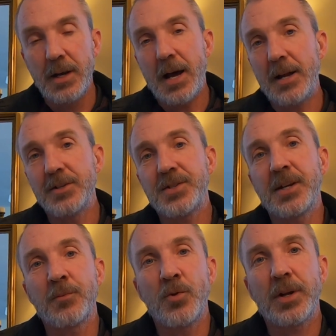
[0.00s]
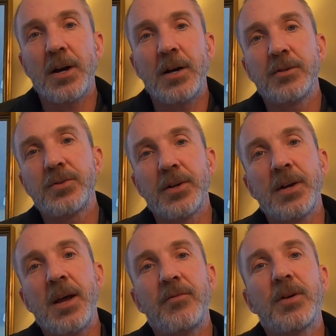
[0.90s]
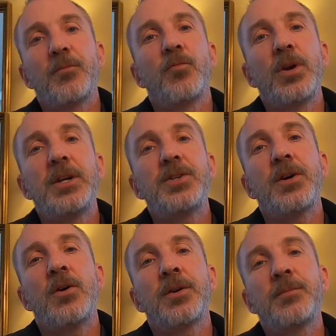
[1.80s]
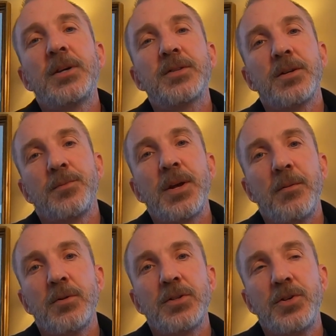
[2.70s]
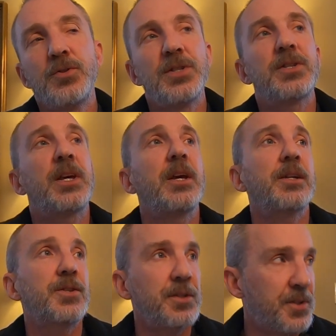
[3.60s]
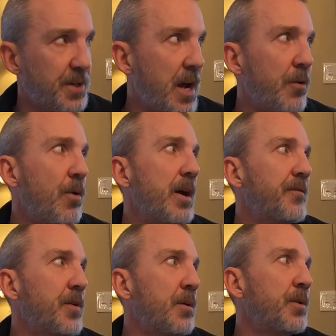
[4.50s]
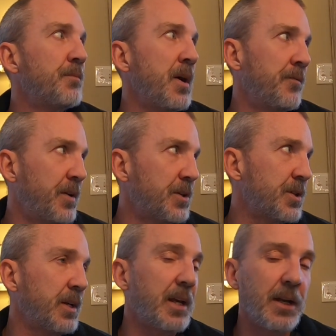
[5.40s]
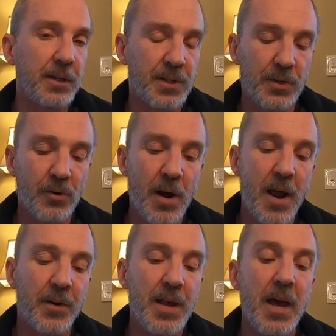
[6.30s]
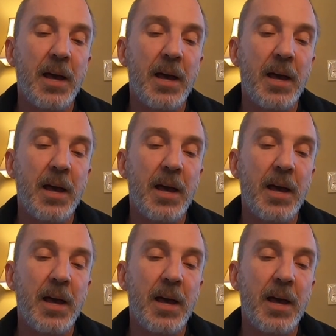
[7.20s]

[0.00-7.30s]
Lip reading: I just think Moicano's going to have a reach on him. He's going to be able to use his kicks and stay away from him, eventually get it to the ground.